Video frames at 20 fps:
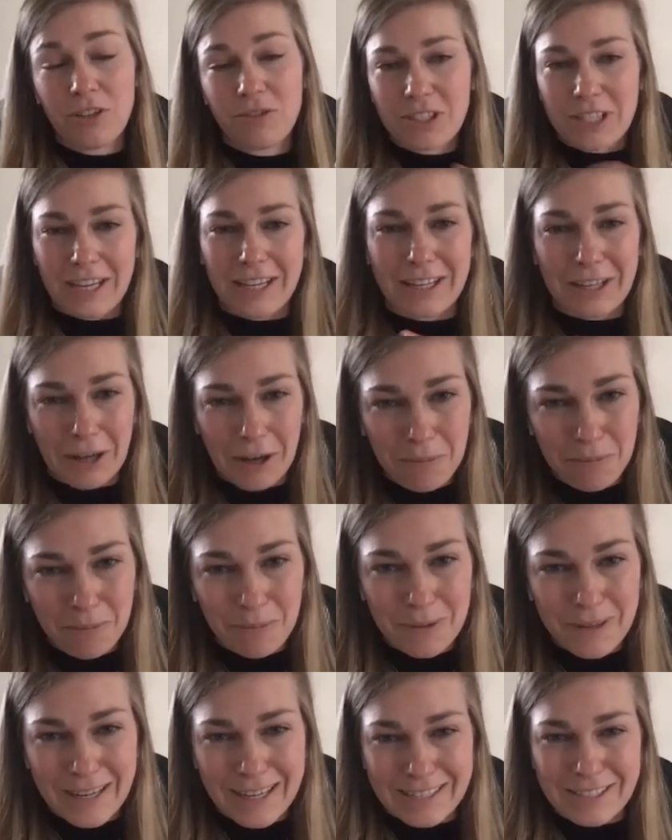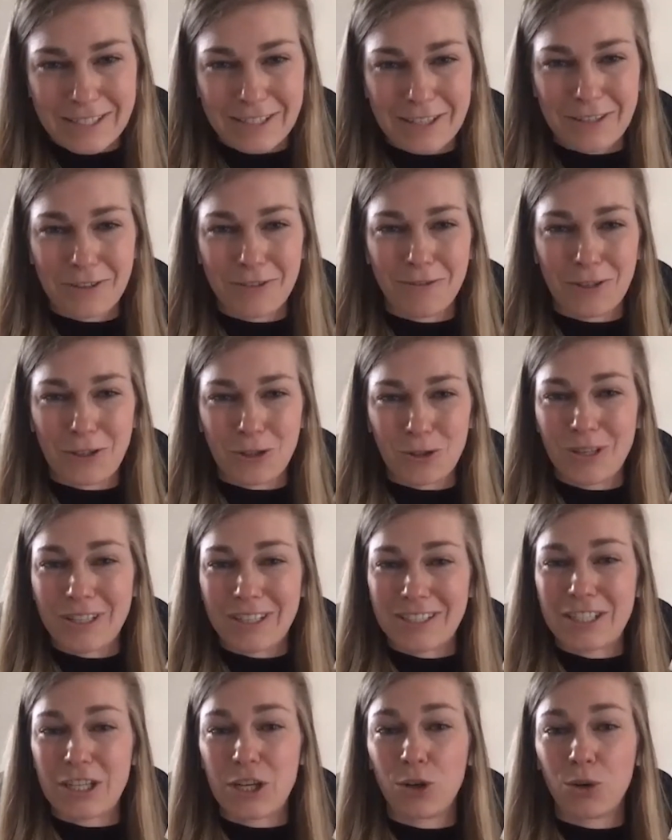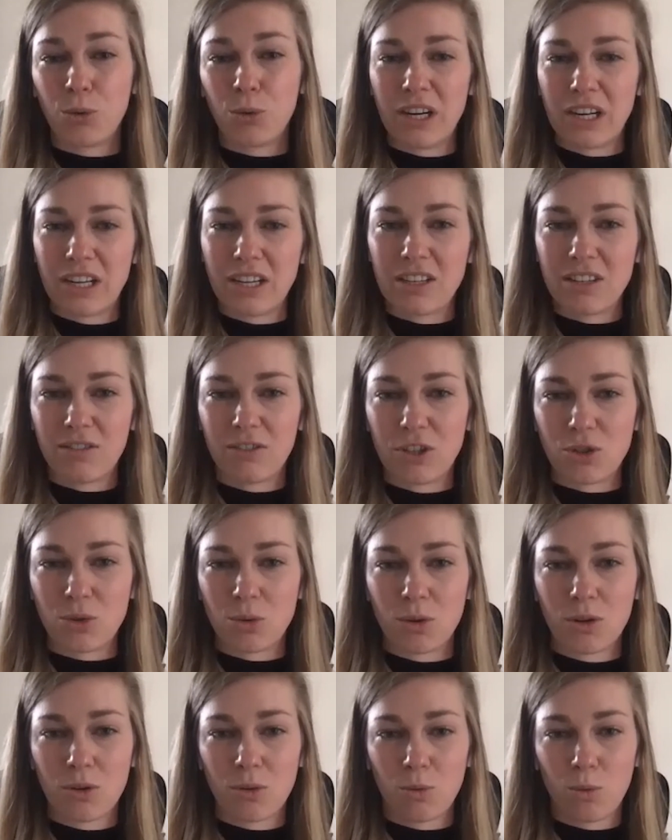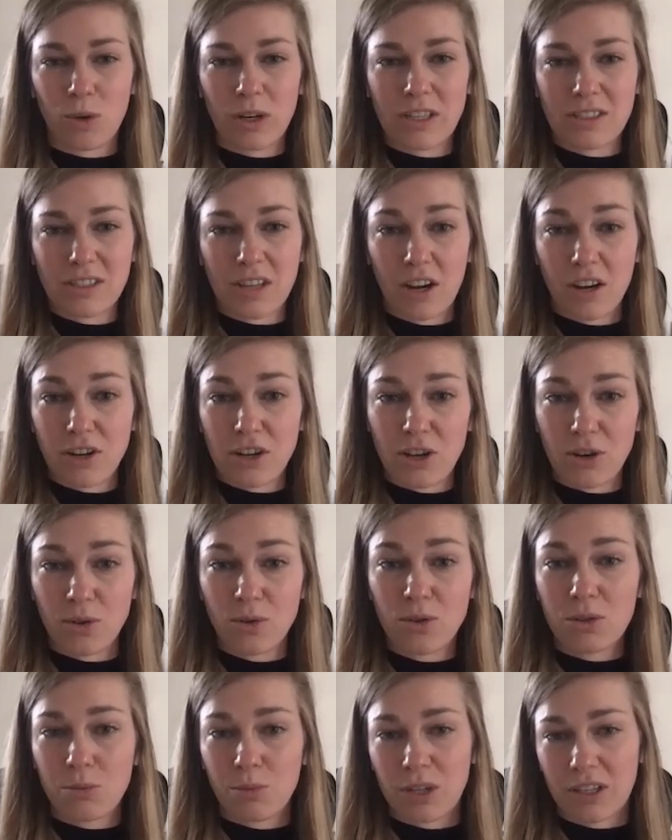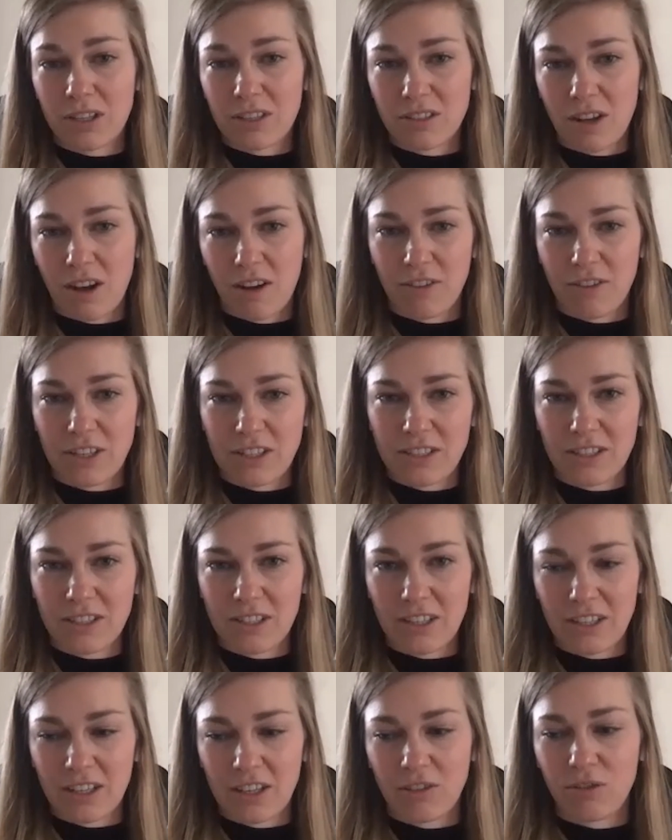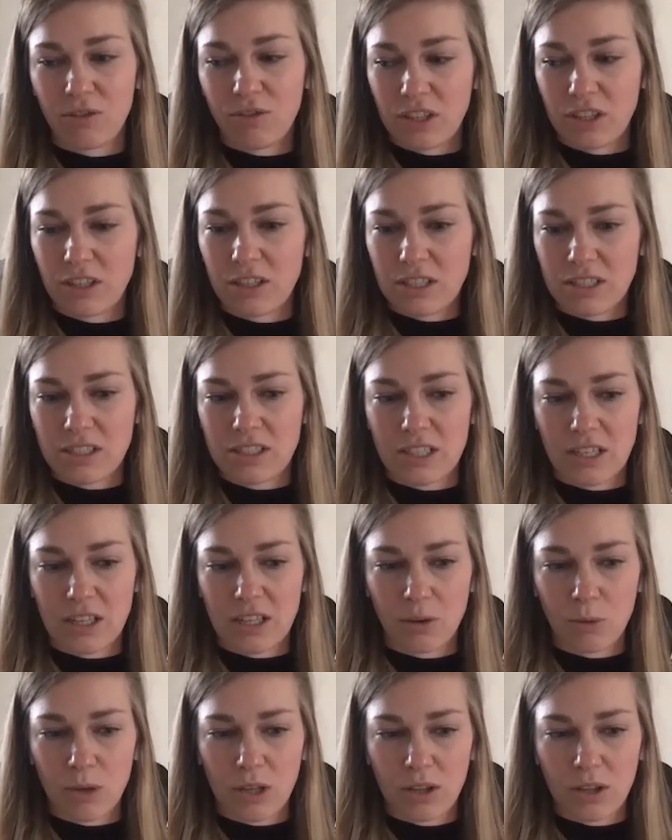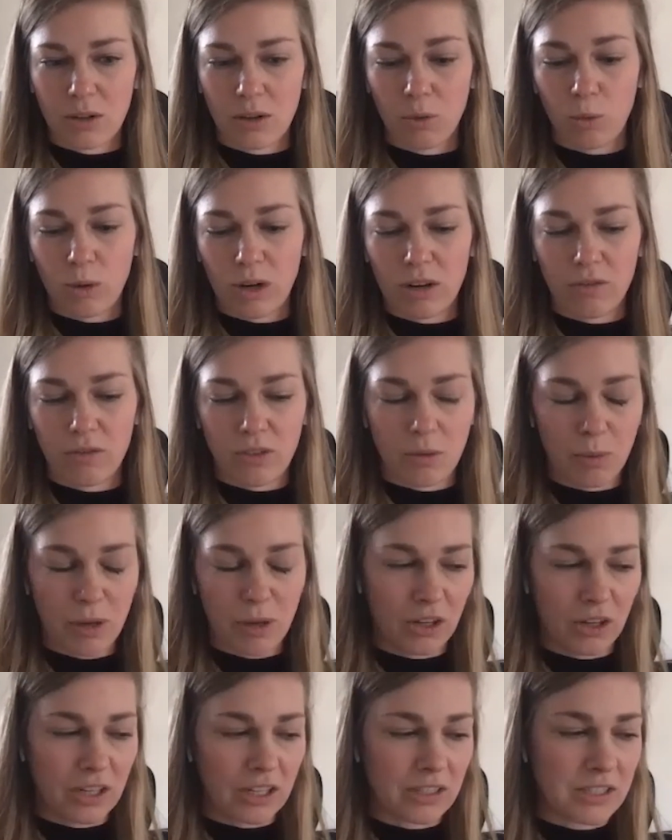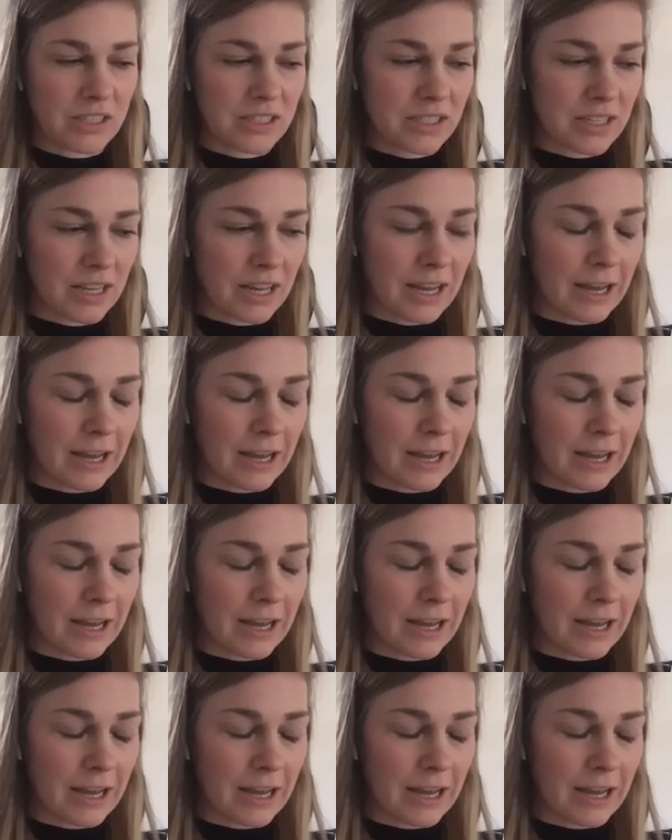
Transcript: have taken up as an individual, a tier 1 individual, was unused because obviously an infant is sitting with one of the parents.